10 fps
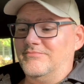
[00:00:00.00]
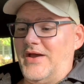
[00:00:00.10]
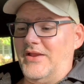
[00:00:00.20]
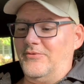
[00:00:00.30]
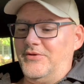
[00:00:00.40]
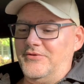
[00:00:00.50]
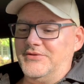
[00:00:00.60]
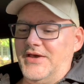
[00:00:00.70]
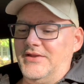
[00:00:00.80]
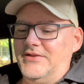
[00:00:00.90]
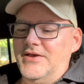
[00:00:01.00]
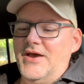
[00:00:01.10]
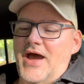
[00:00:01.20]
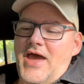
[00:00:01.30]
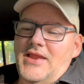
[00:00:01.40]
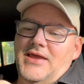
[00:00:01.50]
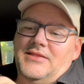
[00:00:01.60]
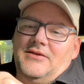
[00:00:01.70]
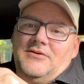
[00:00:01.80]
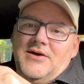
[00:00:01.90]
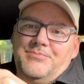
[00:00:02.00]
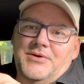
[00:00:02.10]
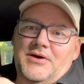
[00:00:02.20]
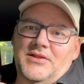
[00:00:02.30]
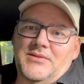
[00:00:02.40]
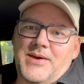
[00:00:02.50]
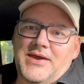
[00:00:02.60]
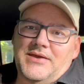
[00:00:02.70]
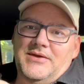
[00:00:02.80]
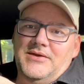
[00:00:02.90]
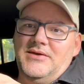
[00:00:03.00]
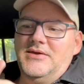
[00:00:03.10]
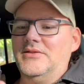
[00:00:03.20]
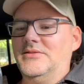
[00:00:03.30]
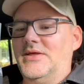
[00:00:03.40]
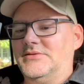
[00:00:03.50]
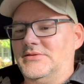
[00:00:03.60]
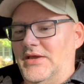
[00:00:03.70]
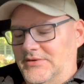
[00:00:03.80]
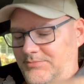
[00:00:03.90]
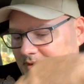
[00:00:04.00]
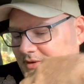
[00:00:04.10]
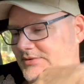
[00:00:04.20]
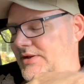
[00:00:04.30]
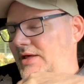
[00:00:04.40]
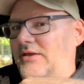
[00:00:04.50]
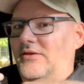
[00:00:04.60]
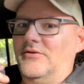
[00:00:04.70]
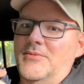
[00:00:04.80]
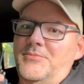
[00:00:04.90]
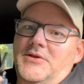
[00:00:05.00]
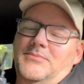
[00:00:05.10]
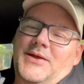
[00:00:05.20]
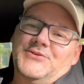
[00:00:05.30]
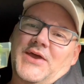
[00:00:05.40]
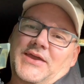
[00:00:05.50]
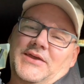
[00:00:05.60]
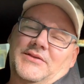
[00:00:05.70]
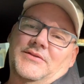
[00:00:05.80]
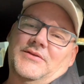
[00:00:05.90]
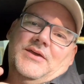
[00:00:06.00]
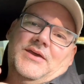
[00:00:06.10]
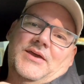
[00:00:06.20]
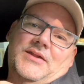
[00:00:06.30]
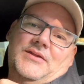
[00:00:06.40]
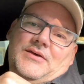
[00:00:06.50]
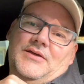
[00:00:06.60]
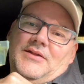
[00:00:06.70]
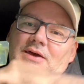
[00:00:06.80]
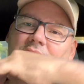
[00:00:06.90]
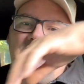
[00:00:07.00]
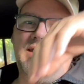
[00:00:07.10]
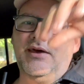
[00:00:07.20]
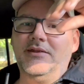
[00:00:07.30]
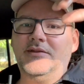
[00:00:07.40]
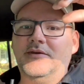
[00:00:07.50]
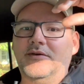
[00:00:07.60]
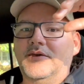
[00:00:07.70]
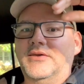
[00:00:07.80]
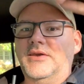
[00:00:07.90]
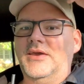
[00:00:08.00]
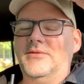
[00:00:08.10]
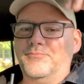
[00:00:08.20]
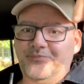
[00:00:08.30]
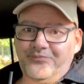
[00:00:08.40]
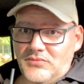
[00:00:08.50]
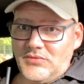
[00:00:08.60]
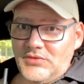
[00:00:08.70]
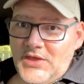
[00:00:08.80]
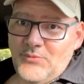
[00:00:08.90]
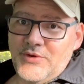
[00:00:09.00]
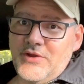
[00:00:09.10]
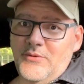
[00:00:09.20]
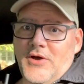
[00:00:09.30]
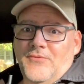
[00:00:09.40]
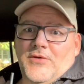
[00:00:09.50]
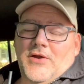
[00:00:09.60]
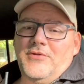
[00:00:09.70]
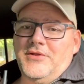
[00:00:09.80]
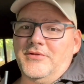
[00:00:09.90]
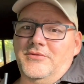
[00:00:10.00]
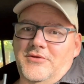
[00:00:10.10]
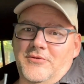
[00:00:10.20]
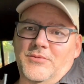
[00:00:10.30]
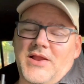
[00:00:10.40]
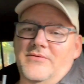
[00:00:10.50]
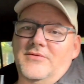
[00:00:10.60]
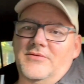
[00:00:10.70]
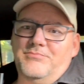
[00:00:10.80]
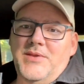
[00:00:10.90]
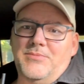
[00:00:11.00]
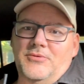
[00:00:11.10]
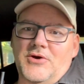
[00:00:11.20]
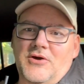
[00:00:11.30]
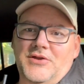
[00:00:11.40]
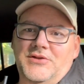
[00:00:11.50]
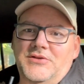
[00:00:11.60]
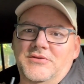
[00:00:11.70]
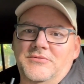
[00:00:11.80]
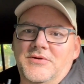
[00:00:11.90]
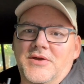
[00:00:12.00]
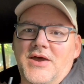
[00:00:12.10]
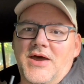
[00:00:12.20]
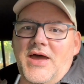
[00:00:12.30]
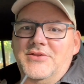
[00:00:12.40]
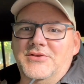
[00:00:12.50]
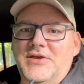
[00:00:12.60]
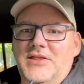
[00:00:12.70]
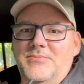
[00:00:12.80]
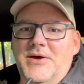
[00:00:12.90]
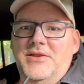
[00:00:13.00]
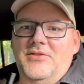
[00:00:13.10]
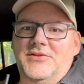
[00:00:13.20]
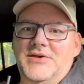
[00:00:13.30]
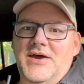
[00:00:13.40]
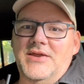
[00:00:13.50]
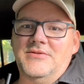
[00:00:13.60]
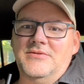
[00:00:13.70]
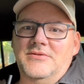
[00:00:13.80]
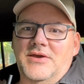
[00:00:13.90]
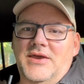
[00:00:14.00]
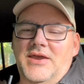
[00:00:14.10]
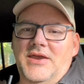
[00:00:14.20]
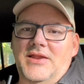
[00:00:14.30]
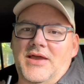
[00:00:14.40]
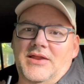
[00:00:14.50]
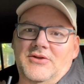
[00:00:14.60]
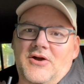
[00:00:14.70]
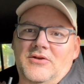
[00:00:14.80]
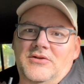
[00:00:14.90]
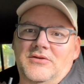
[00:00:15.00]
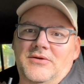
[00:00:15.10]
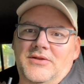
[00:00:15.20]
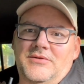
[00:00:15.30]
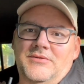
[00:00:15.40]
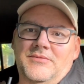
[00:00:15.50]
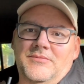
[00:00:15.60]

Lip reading: I don't use that. I like the clip on the back. That's nice because then I can clip it to my jacket and like that. And when you're going off-roading, doing whatever, people talking to you, I just hit the button on the side and I can talk to it.